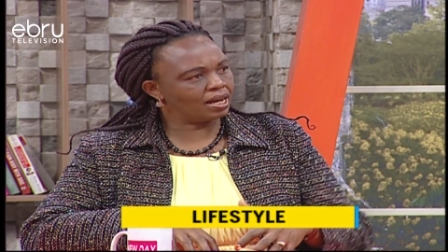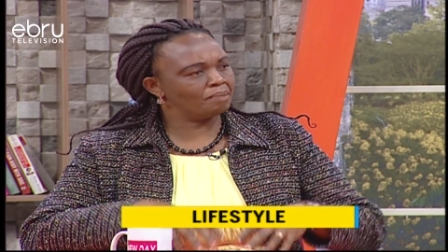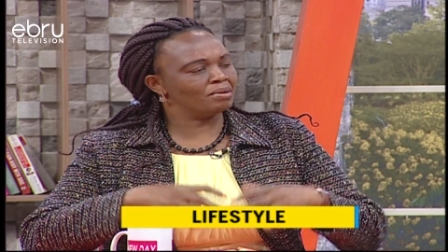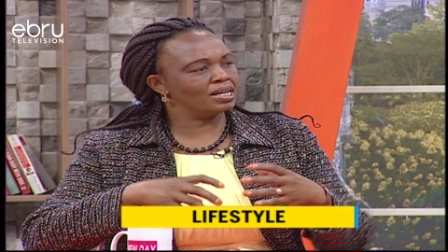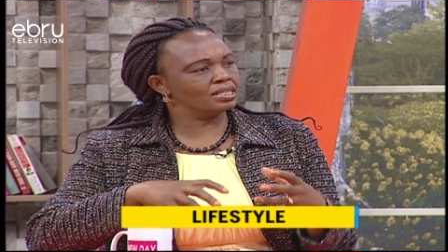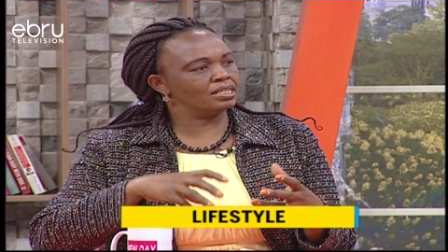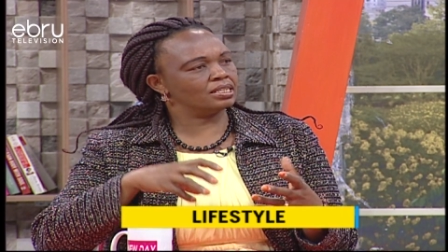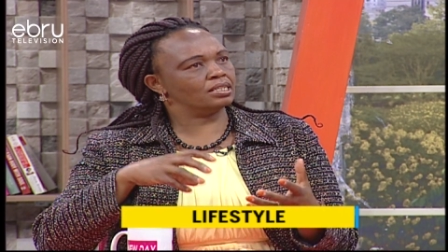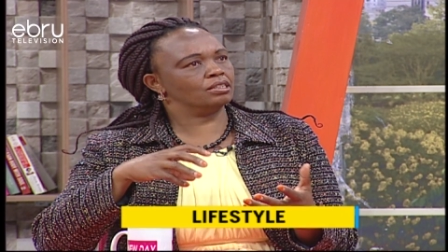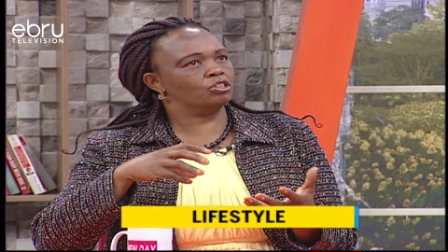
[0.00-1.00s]
a man
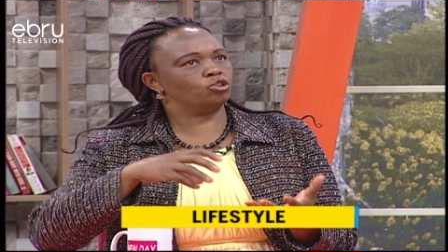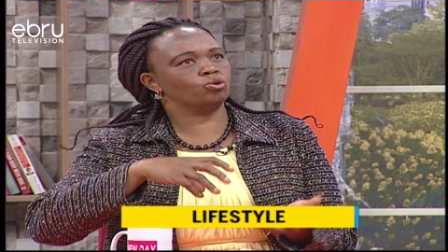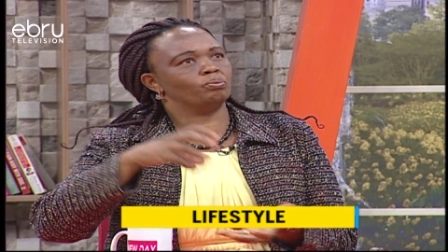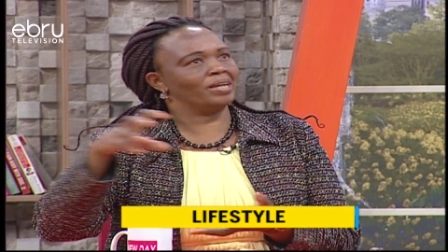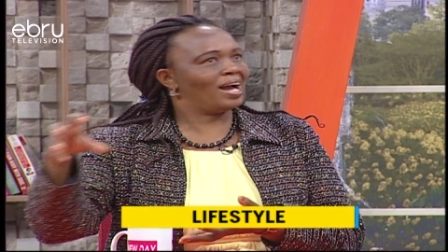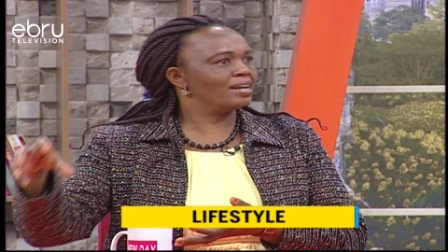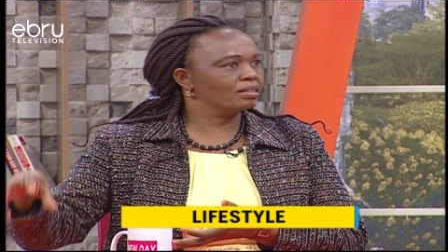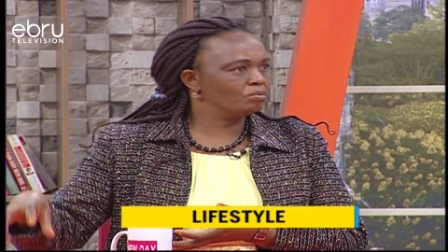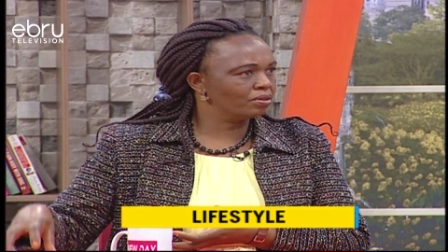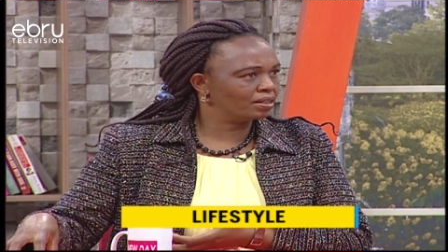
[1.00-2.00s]
should be
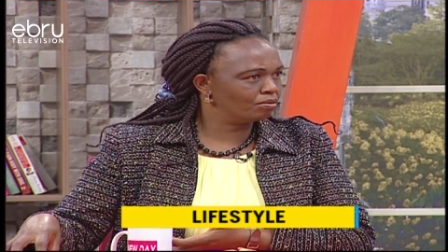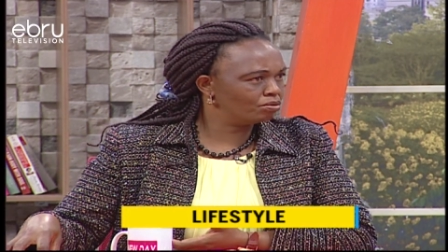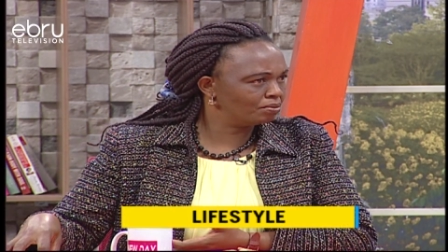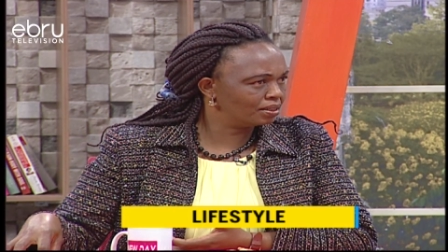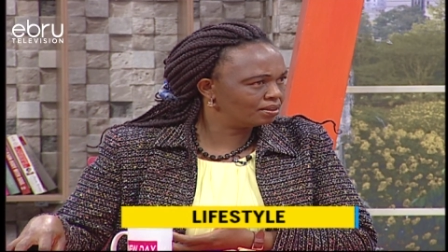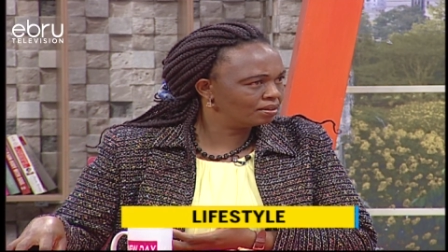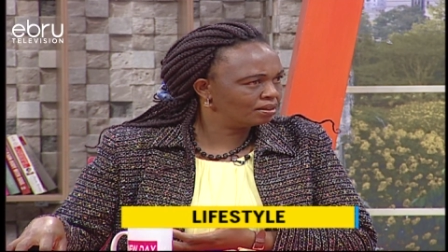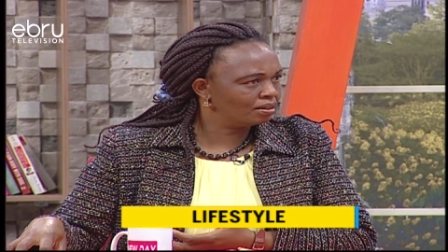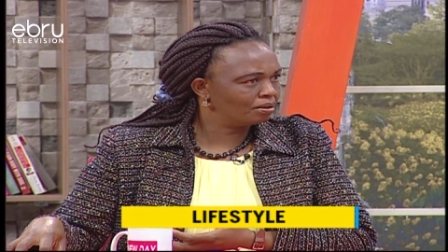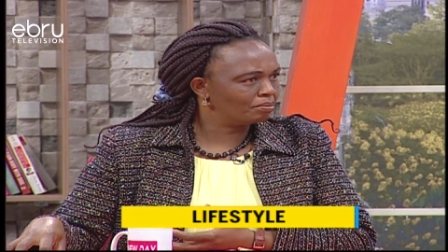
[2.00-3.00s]
earning more than a woman. Than a
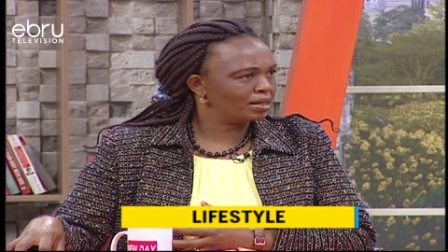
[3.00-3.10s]
woman yeah.